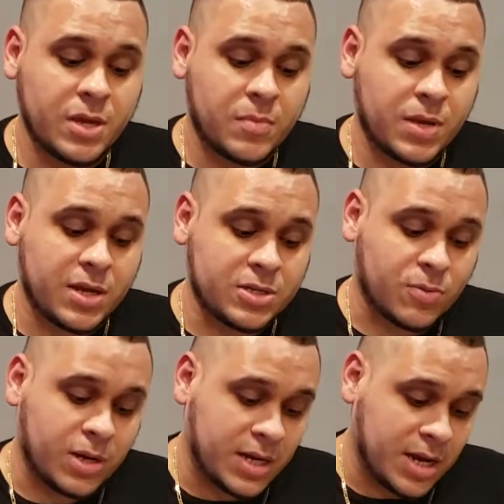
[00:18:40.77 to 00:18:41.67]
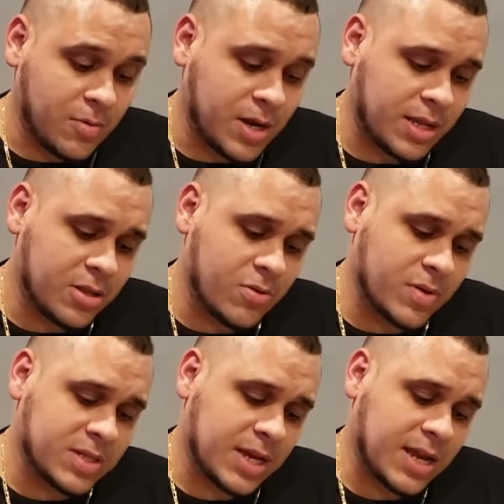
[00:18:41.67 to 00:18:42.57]
Because right now what I do
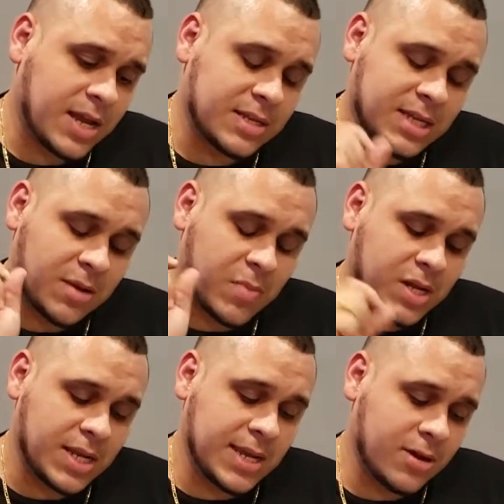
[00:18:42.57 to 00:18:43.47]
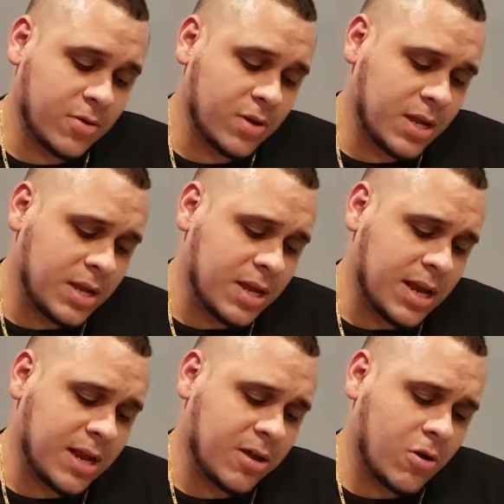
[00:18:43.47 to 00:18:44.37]
is I kind of take my nail
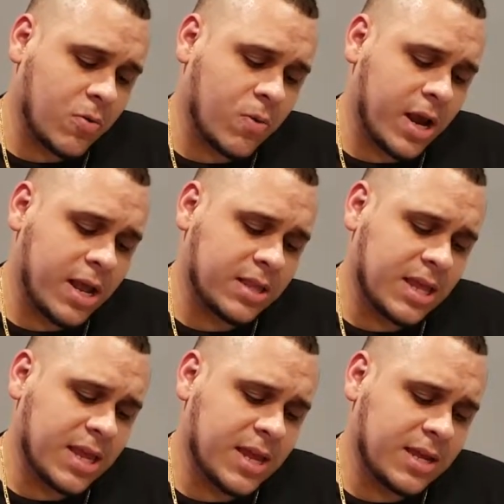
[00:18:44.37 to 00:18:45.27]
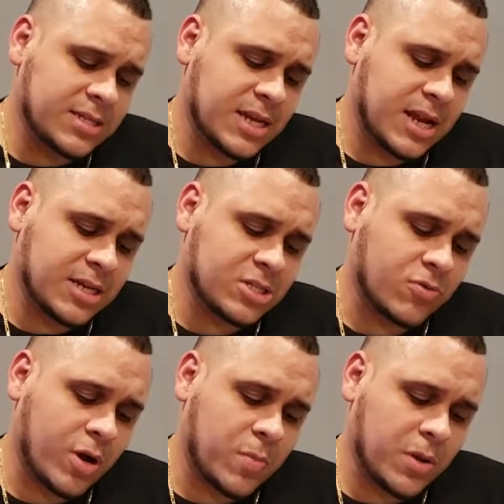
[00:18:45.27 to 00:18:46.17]
and I go right at the edge and I
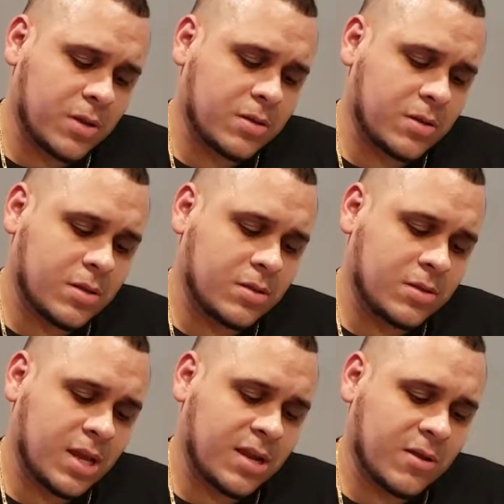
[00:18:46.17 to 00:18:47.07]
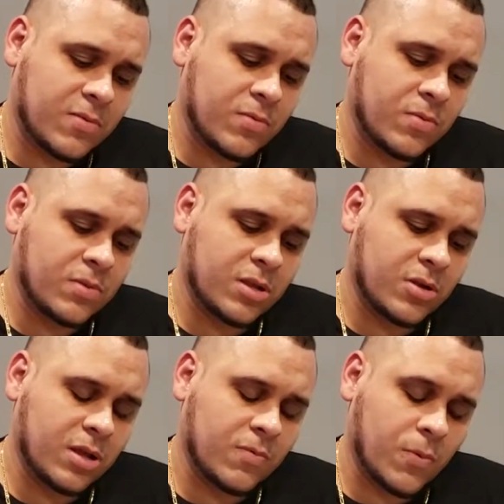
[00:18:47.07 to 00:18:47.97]
scrape it down, the
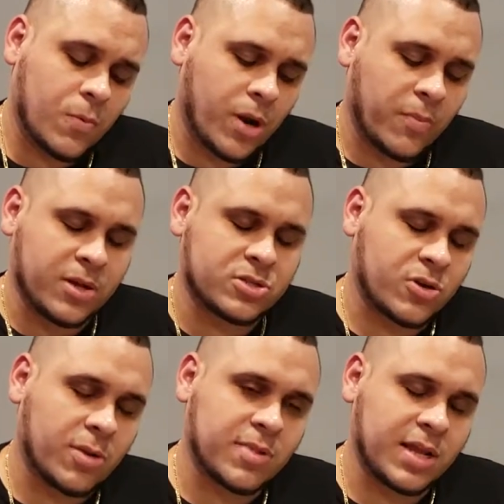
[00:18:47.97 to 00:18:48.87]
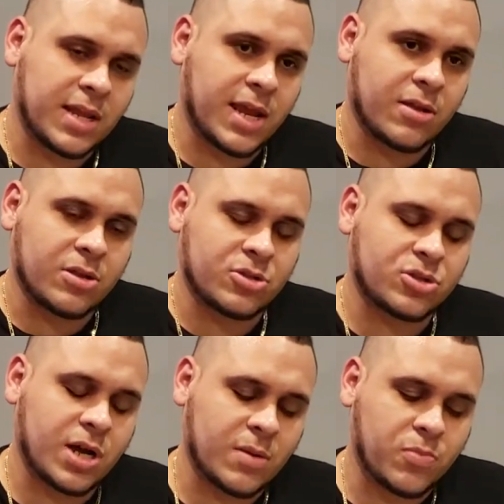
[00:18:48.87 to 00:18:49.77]
clean room right. I scrape that down to
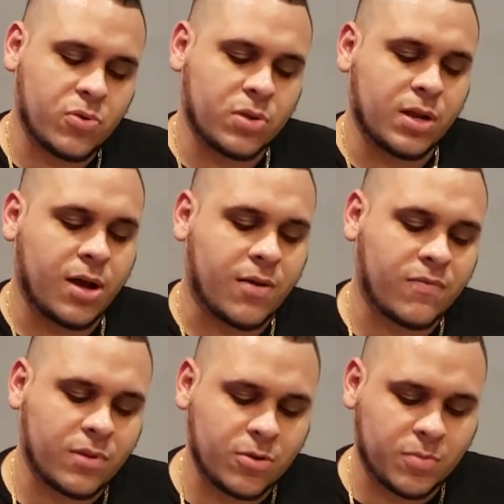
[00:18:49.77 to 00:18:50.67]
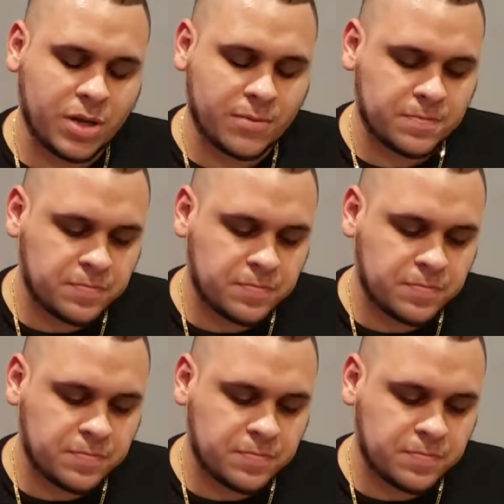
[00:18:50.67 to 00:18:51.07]
try to pull it off a little bit.